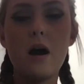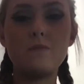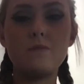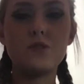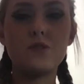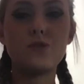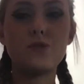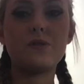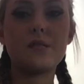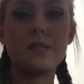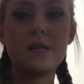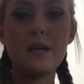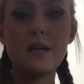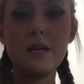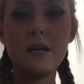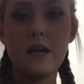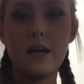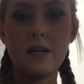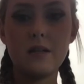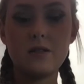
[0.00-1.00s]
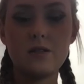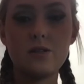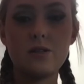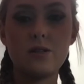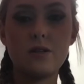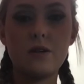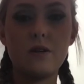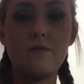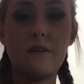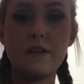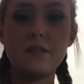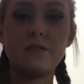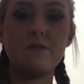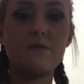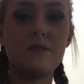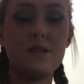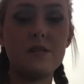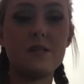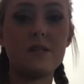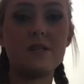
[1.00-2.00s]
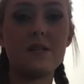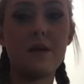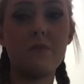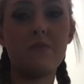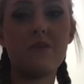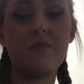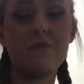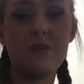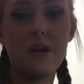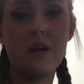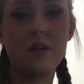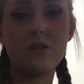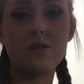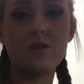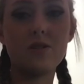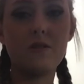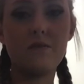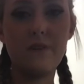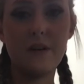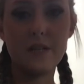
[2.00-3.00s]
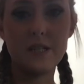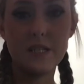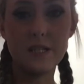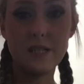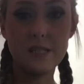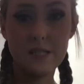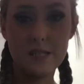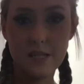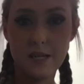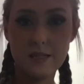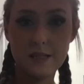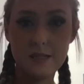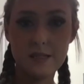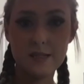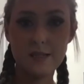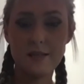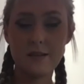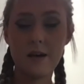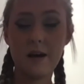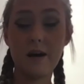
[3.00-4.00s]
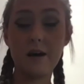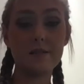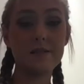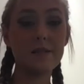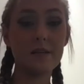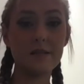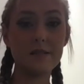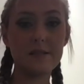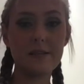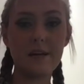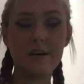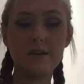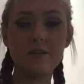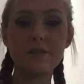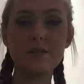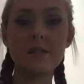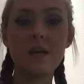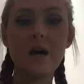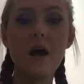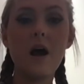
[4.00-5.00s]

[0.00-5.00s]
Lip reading: So skin cancer effectively is a type of cancer affecting the skin cells.